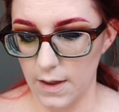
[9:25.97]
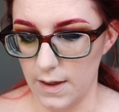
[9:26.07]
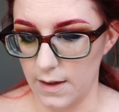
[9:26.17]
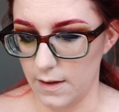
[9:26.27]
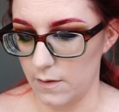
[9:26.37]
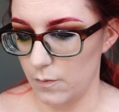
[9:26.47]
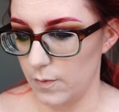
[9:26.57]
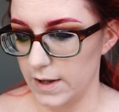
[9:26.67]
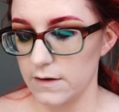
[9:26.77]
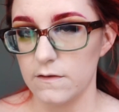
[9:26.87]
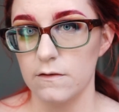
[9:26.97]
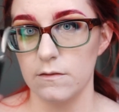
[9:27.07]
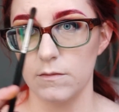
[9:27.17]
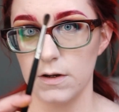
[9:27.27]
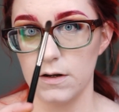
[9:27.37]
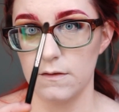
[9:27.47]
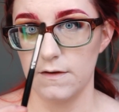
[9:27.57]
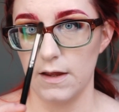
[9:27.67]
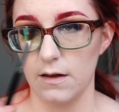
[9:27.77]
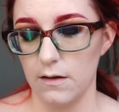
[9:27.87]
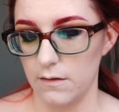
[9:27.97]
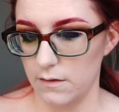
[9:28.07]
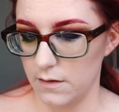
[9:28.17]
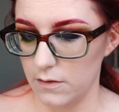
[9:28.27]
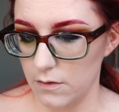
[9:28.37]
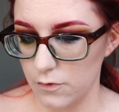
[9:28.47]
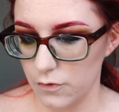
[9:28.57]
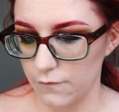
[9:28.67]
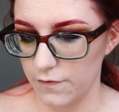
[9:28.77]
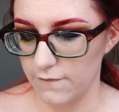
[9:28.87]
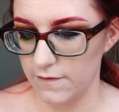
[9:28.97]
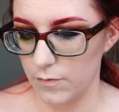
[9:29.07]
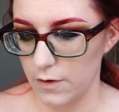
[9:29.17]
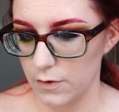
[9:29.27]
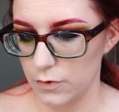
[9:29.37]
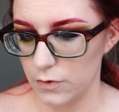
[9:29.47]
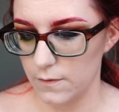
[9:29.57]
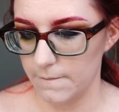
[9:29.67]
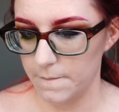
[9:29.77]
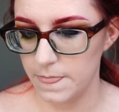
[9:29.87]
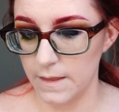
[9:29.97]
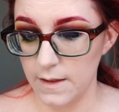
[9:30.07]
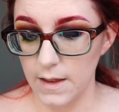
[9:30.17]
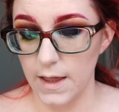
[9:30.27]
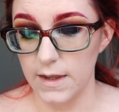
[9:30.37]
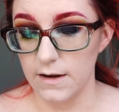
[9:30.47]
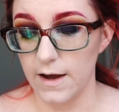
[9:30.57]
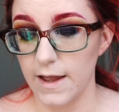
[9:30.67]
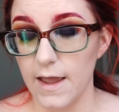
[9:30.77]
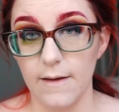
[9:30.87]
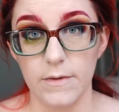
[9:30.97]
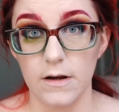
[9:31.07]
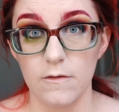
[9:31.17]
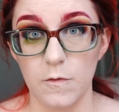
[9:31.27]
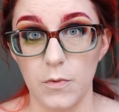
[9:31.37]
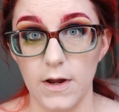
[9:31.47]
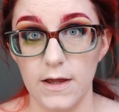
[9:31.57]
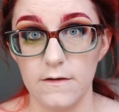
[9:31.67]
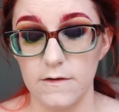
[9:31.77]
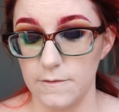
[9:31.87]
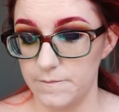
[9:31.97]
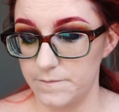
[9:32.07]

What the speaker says: a white. I'm gonna take a larger fluffy brush, and I am gonna spray it.